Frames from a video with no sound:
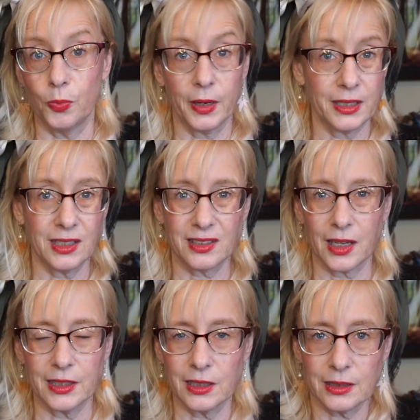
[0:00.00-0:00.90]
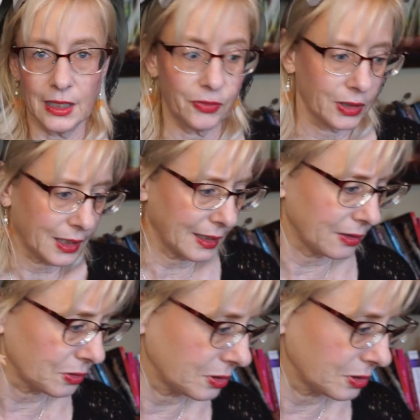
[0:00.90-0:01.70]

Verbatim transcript: but I just I just never get out